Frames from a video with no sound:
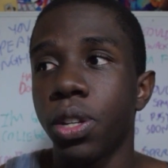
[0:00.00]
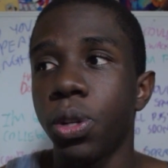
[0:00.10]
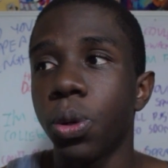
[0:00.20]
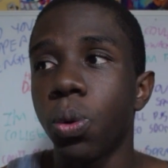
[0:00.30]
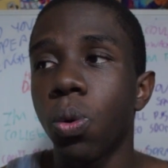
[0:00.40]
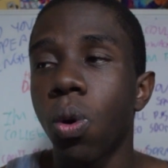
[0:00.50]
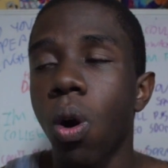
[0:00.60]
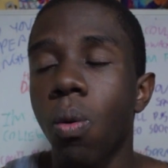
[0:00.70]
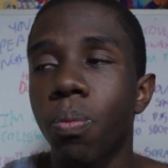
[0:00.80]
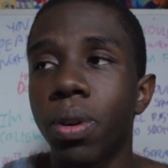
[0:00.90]

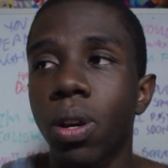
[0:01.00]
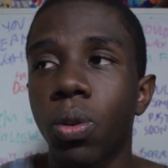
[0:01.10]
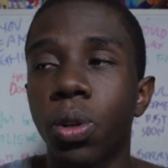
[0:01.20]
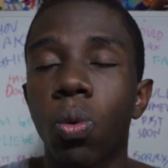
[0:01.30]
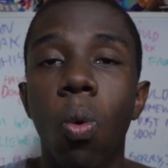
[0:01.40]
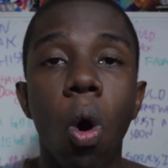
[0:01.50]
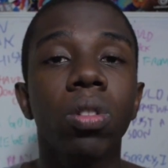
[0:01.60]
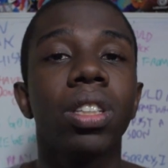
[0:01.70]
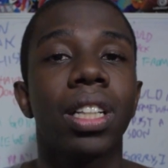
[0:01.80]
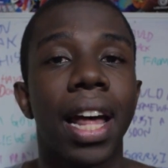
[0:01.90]
you
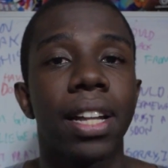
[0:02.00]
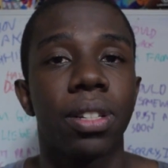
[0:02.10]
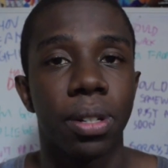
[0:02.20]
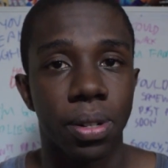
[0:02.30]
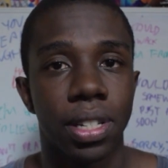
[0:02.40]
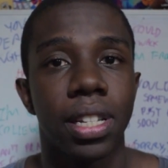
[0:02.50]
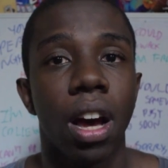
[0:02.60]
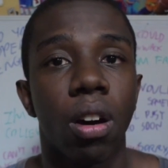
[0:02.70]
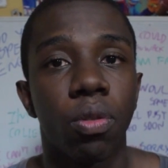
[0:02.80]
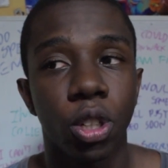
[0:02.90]
won't let
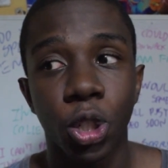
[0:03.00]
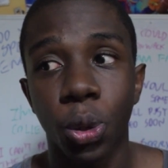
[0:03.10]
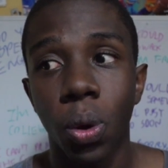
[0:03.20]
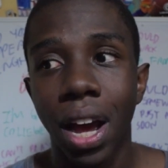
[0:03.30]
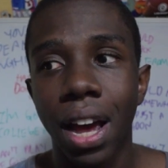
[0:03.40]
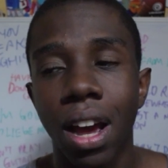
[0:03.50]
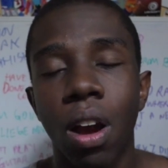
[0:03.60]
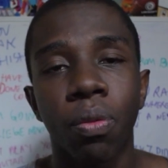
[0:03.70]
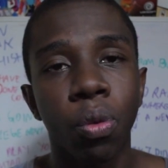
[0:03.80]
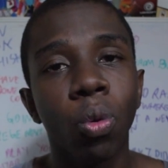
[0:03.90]
yourself to
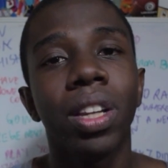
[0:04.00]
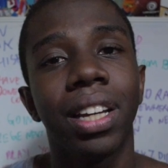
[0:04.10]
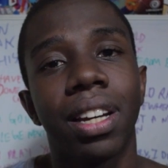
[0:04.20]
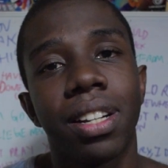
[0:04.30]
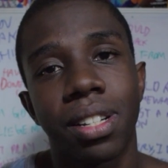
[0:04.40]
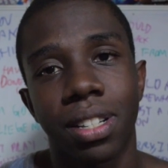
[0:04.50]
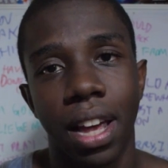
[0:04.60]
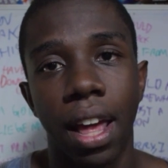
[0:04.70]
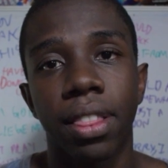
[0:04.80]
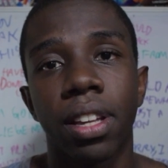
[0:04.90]
fully
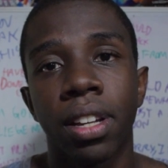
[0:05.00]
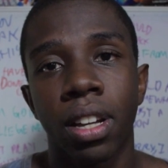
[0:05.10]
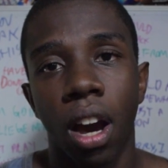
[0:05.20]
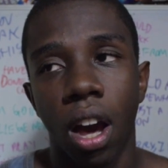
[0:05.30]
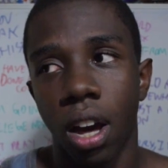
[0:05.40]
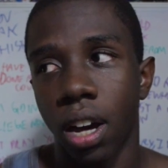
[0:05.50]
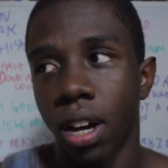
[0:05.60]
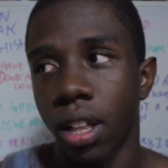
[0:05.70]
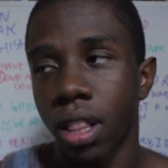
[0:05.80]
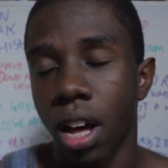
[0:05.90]
understand
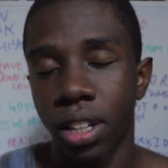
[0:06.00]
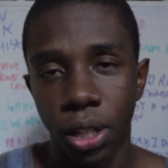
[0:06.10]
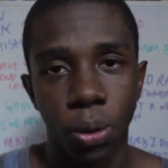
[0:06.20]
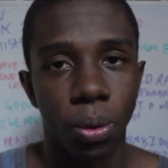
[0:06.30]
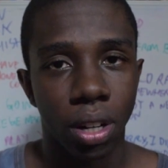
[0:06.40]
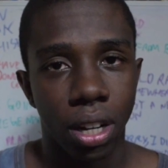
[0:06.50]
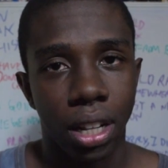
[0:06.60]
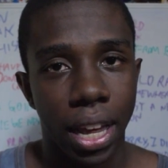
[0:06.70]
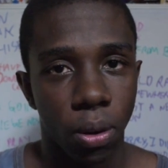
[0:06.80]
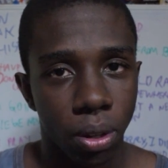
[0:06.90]
a new
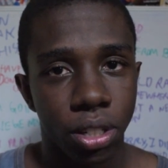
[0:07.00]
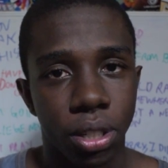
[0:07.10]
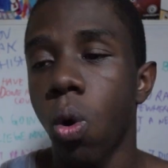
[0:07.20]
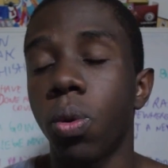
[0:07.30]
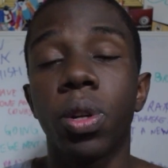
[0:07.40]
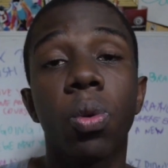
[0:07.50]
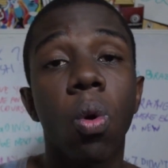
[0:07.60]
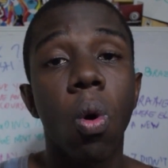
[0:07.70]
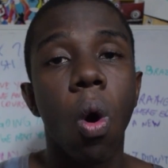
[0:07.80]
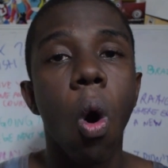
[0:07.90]
language.
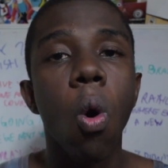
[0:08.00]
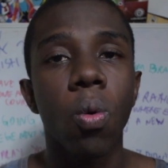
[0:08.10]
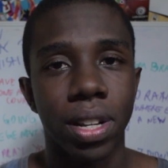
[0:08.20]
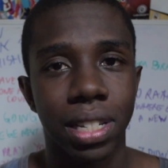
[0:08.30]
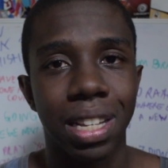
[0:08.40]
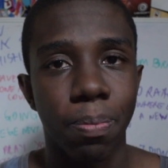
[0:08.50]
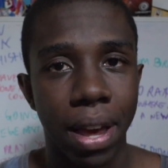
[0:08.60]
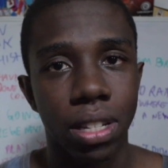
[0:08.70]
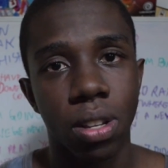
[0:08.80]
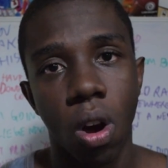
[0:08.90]
You always
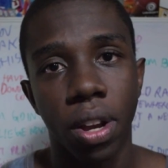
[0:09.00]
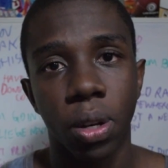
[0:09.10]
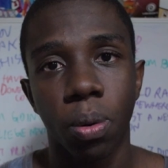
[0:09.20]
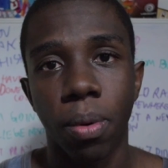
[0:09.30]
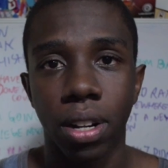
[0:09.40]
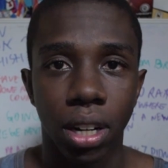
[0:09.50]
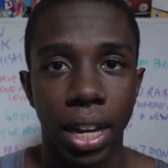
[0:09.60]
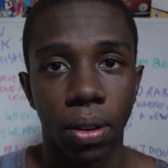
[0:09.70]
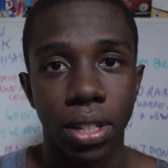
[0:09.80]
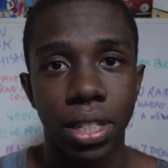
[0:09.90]
depend on your mother
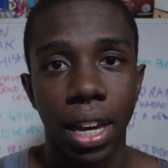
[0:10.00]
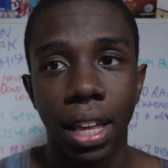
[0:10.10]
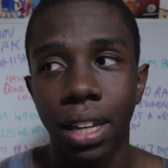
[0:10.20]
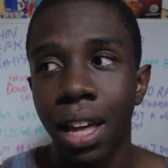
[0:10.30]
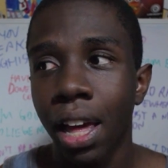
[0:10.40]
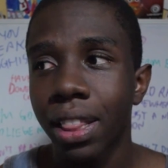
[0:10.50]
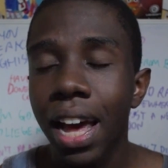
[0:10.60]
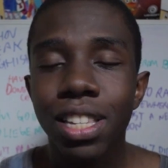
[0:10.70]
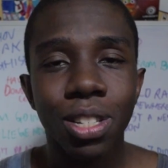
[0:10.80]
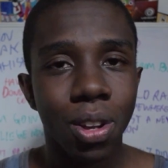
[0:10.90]
language, and
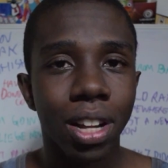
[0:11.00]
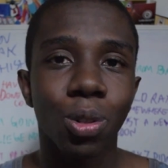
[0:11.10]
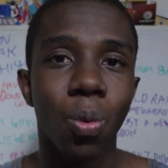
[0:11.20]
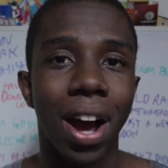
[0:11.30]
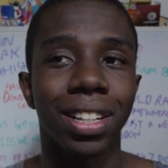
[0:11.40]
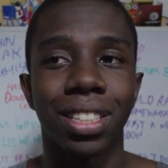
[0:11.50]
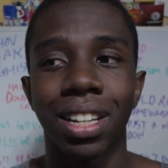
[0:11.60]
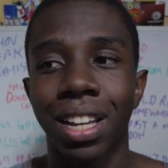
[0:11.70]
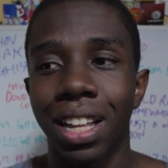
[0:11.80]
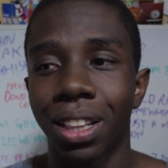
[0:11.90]
that's not what
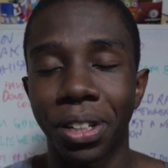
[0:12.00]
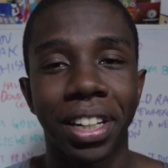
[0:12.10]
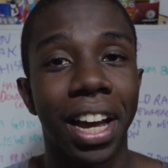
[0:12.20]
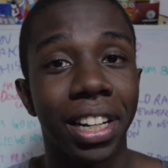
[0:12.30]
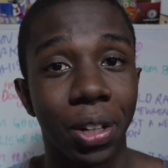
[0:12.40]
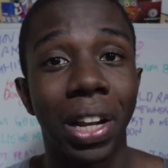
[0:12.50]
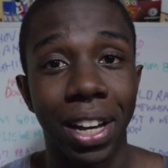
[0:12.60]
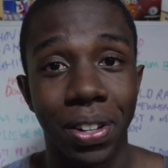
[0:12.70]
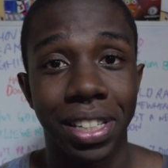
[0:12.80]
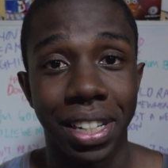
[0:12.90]
learning a new
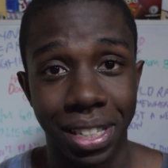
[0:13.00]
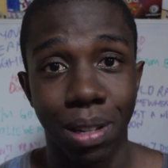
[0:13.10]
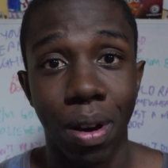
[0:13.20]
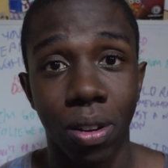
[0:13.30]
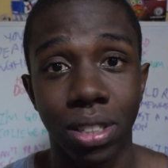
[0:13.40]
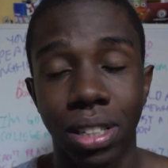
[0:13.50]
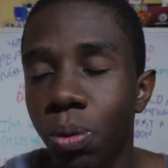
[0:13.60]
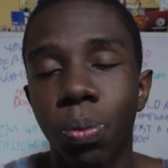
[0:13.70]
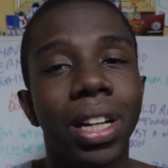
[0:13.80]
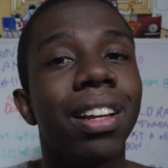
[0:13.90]
language is about.
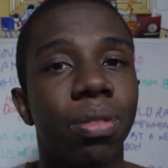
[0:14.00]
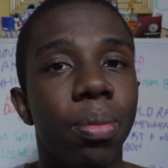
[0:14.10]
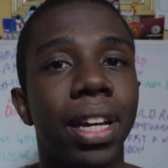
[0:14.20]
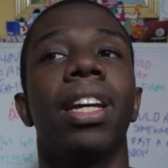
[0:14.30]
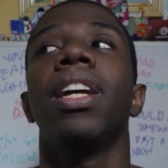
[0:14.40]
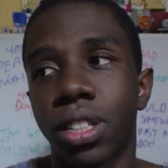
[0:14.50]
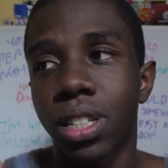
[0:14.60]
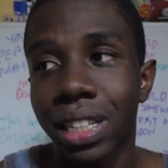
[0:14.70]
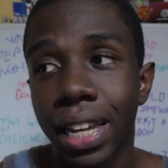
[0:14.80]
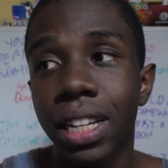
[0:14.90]
Believe me,
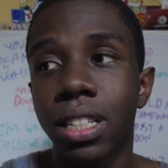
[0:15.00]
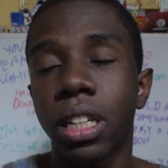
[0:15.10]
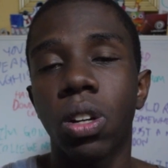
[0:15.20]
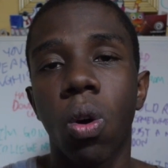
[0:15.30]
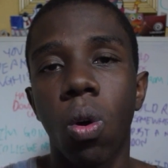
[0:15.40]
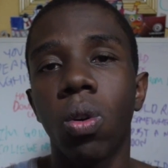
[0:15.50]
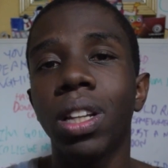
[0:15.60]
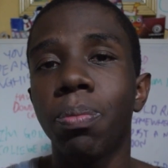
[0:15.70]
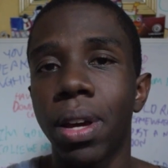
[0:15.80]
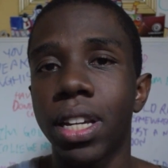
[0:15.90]
translating
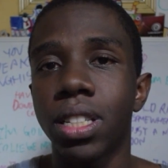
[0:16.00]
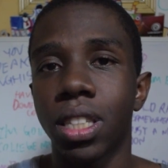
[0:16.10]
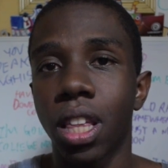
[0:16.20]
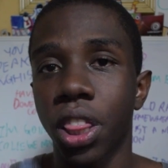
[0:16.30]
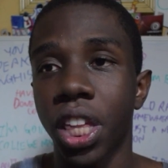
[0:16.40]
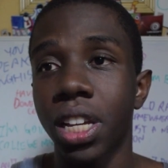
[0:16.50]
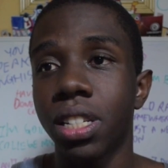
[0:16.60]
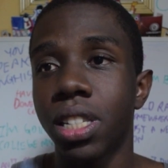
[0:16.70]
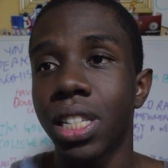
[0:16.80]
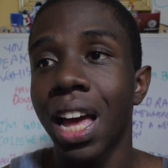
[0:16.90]
only makes the
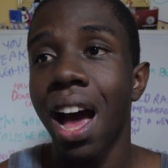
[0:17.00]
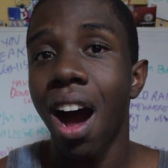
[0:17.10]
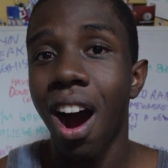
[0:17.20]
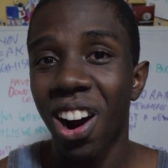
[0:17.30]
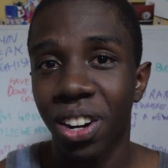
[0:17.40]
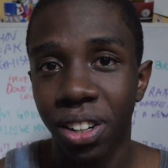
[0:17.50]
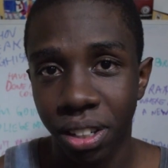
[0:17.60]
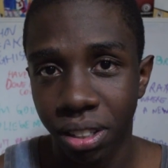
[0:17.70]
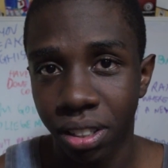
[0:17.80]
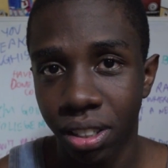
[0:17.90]
things
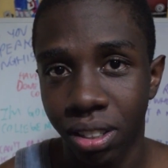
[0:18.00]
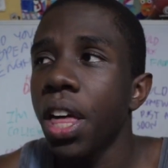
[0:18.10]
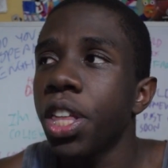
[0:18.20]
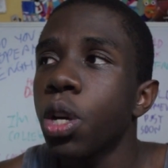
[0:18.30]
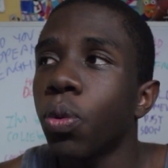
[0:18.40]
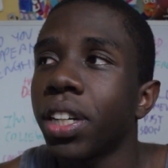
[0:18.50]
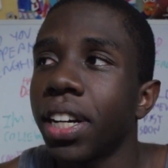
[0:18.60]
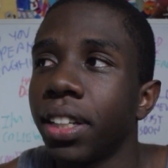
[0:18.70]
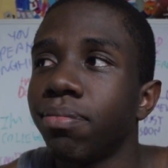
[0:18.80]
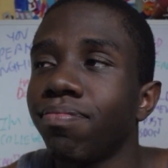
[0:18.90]
harder. I think we're
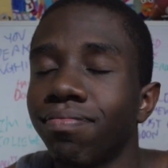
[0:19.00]
done.